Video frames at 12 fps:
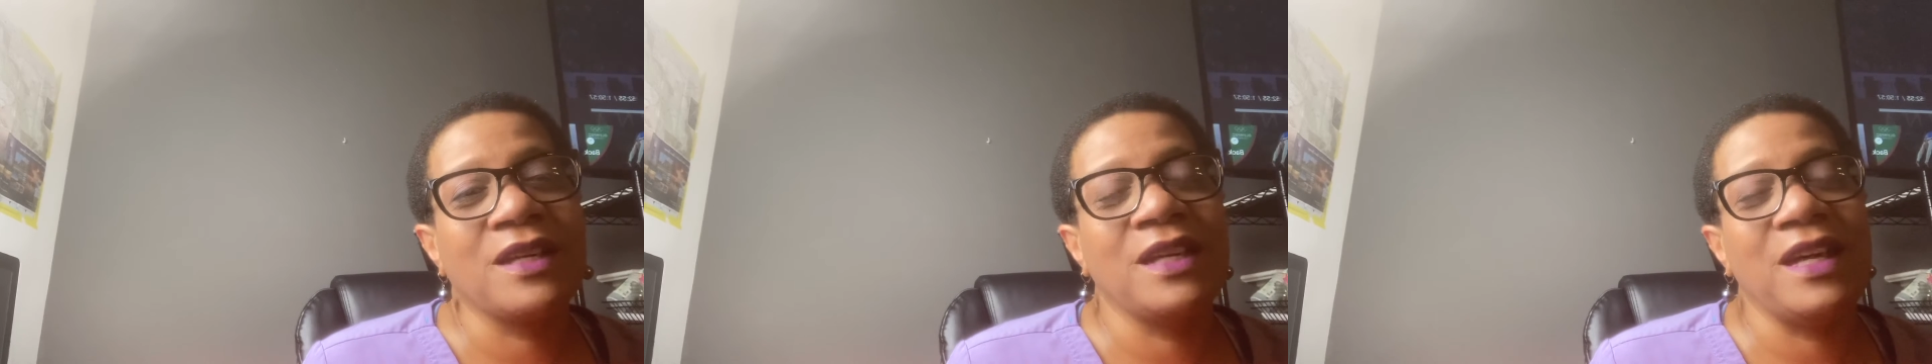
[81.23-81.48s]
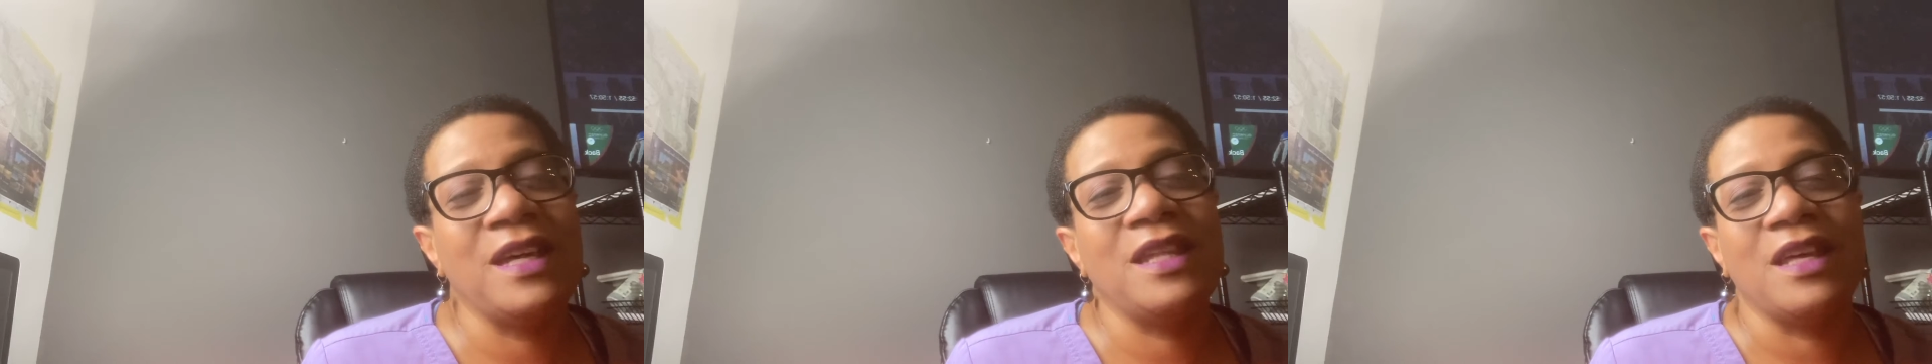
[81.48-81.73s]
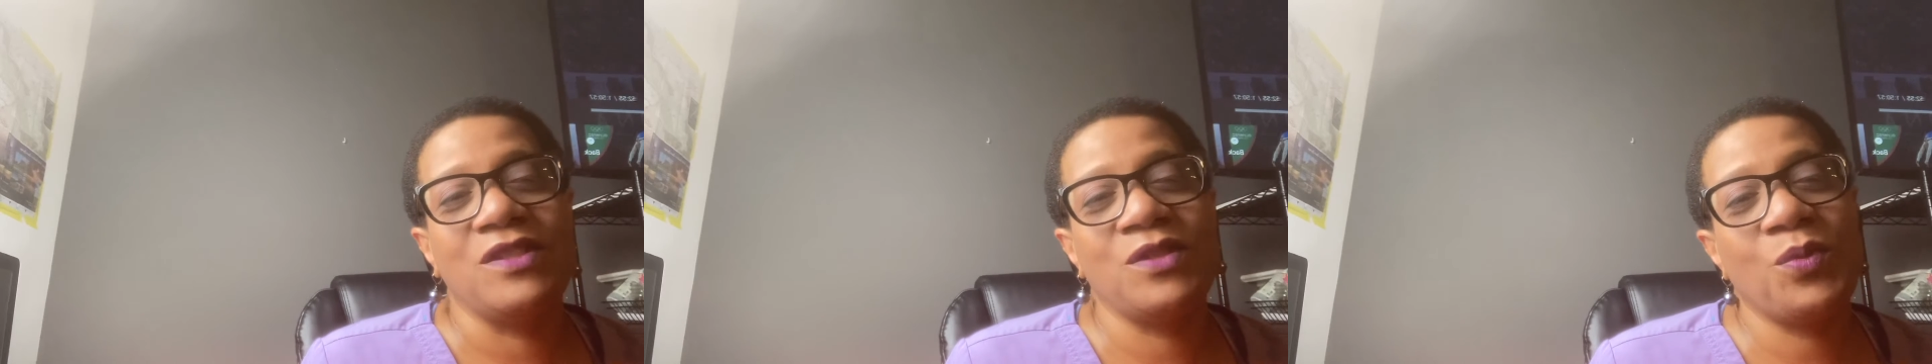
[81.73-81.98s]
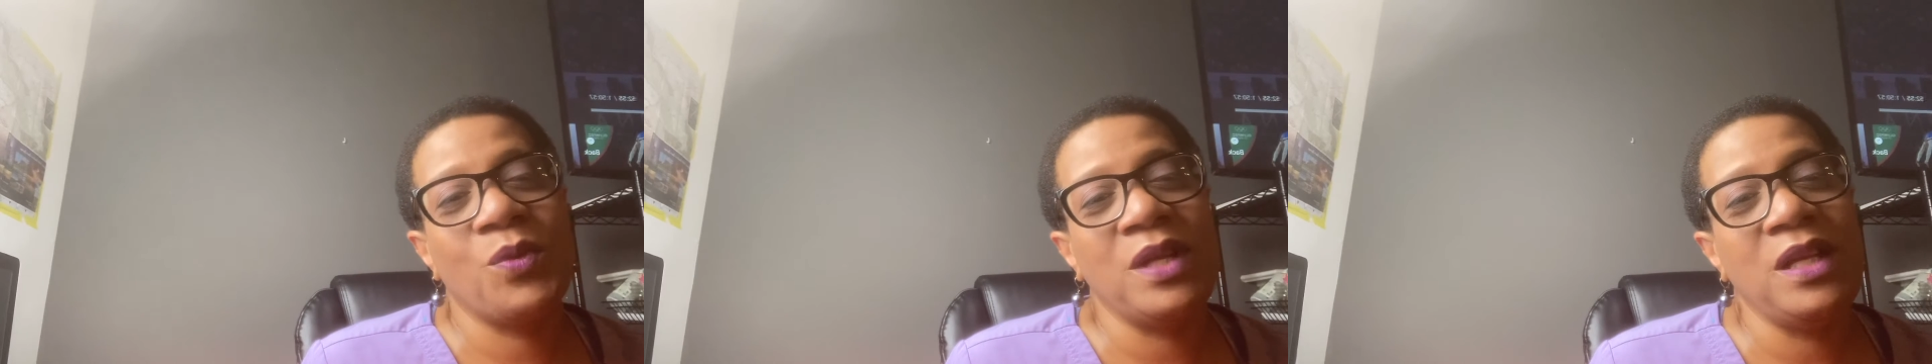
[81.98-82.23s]
Again, that's
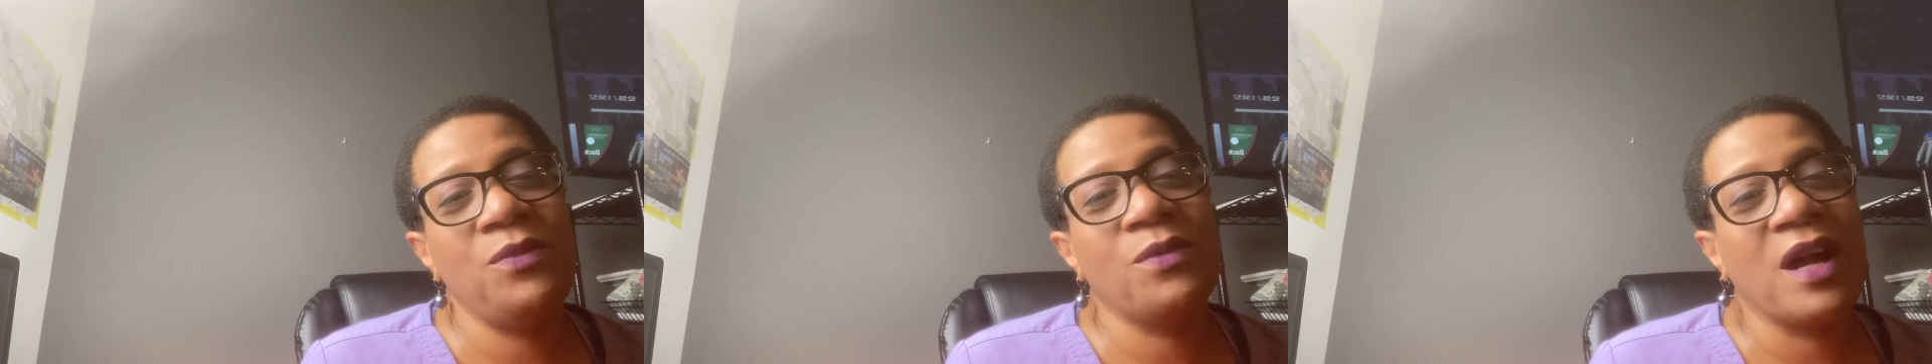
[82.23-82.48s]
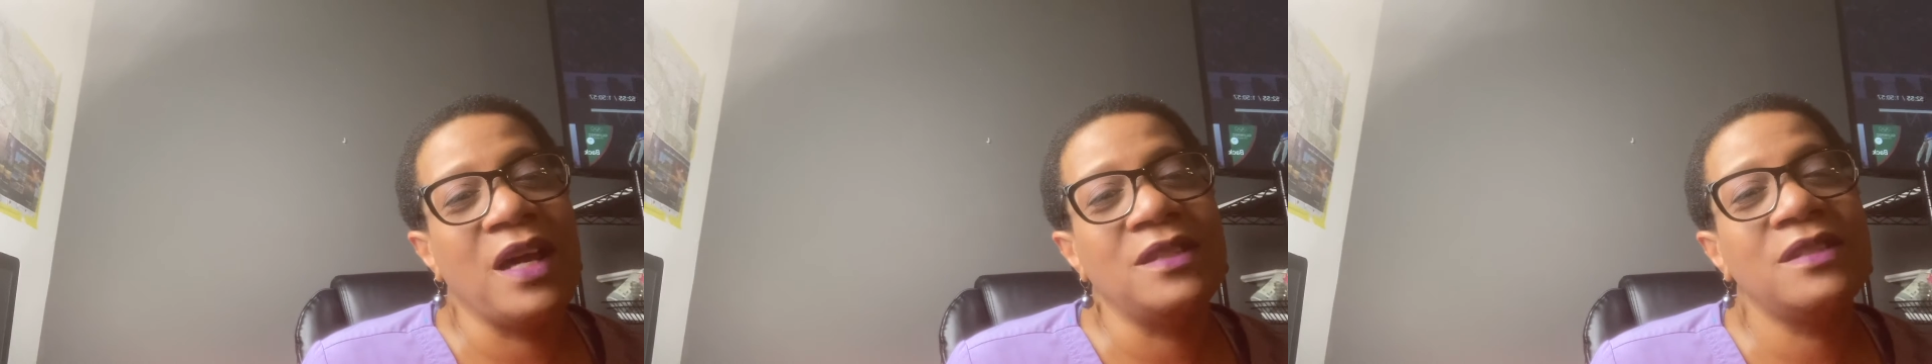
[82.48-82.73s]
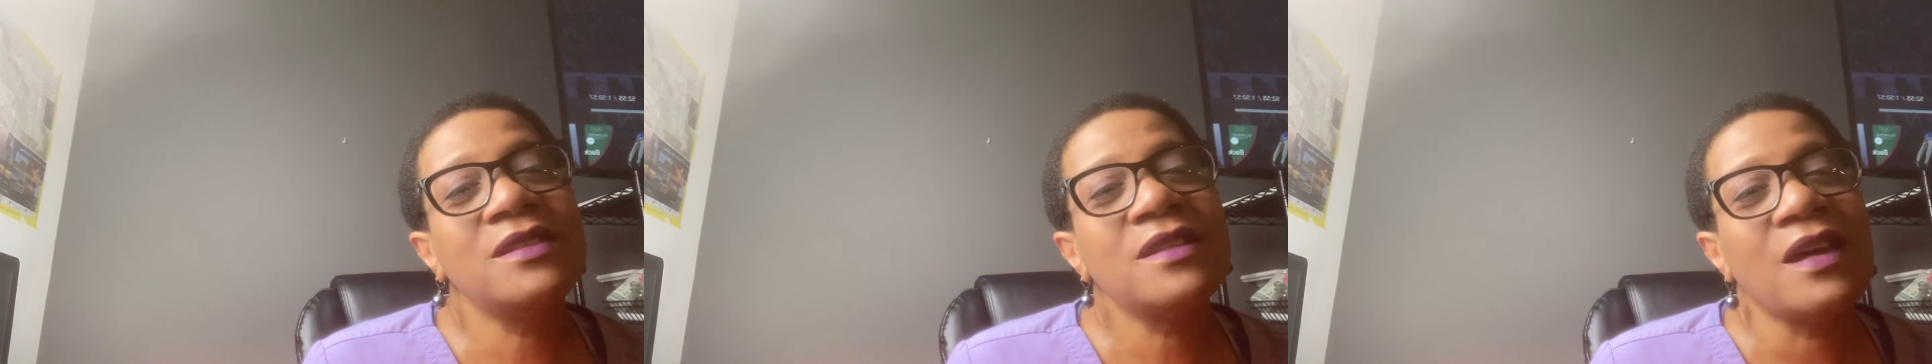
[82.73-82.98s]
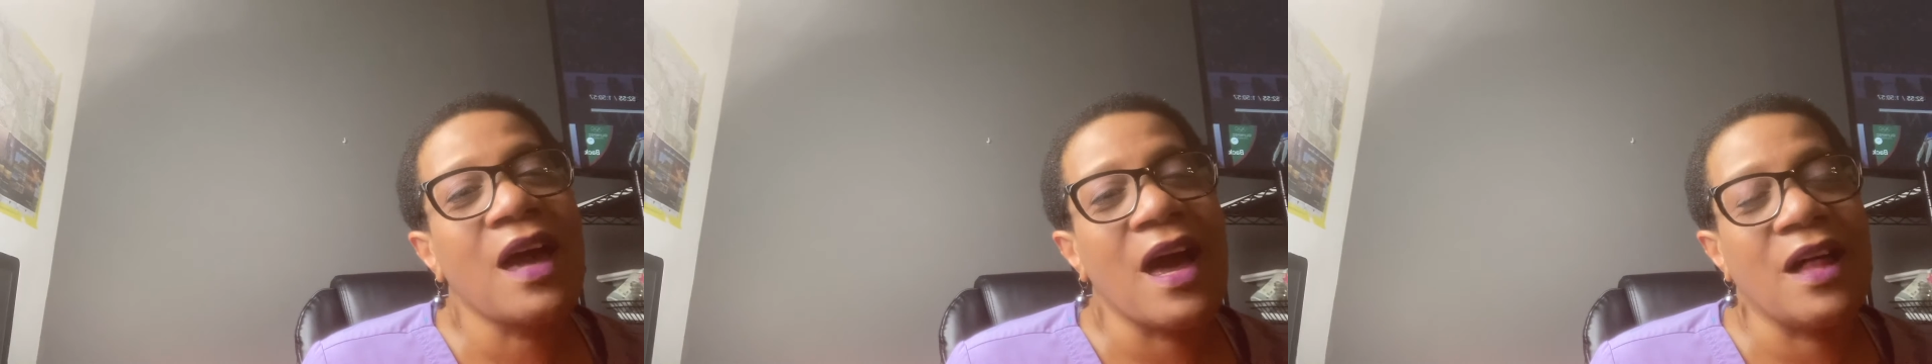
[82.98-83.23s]
20 Wrights
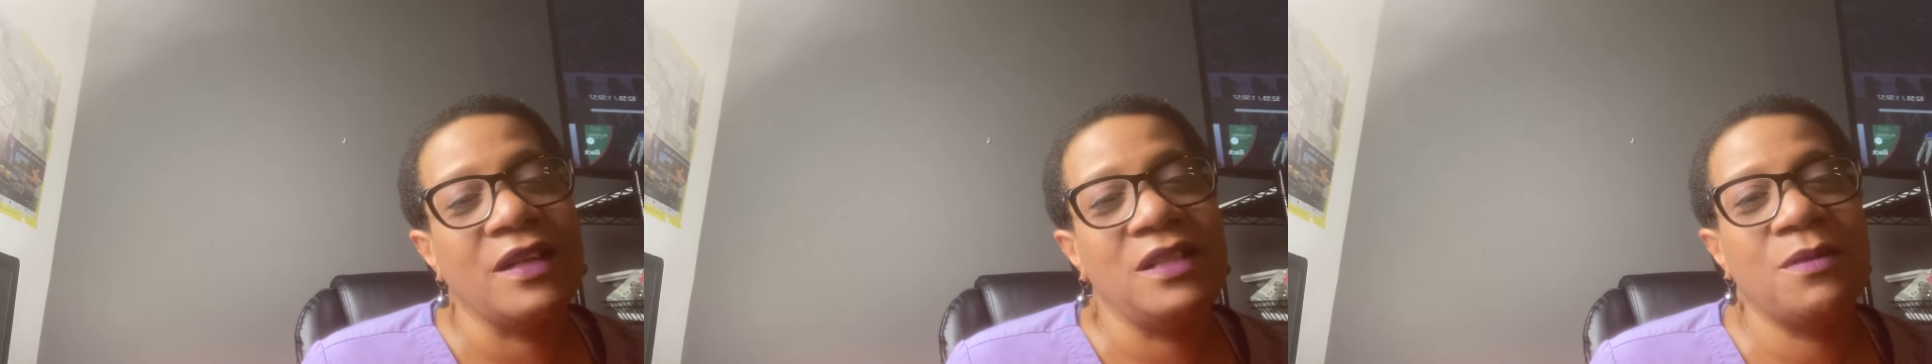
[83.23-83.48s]
Alley,